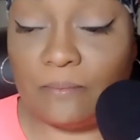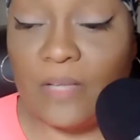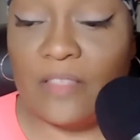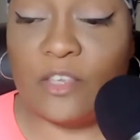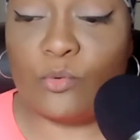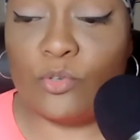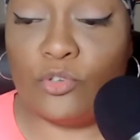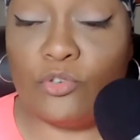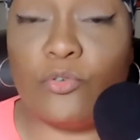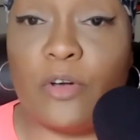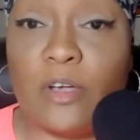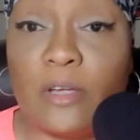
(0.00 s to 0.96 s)
and this was
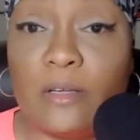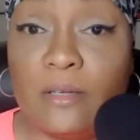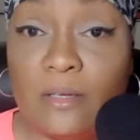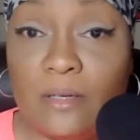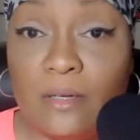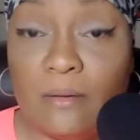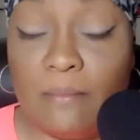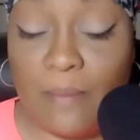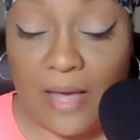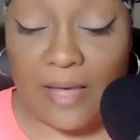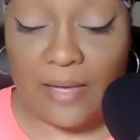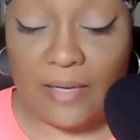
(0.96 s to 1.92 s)
during
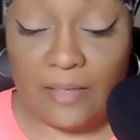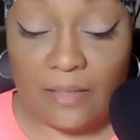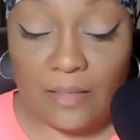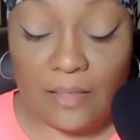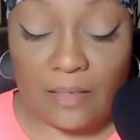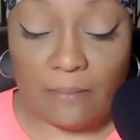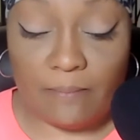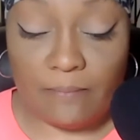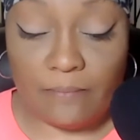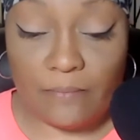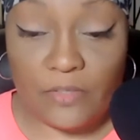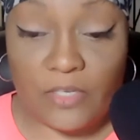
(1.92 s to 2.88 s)
my
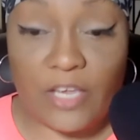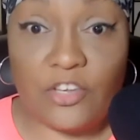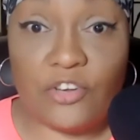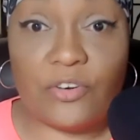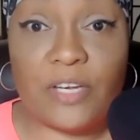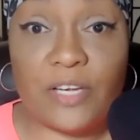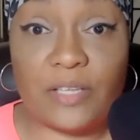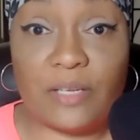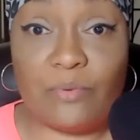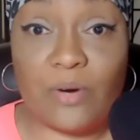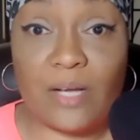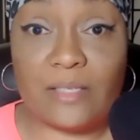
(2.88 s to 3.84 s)
10-year healing
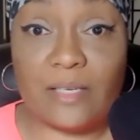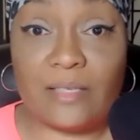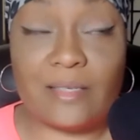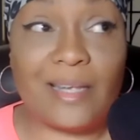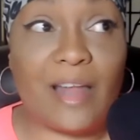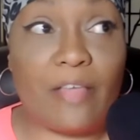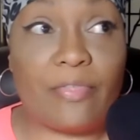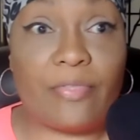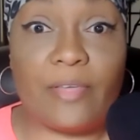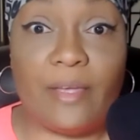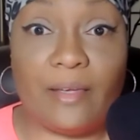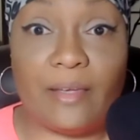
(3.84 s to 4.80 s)
process, and I
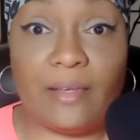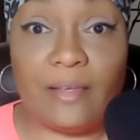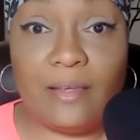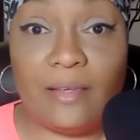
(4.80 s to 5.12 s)
think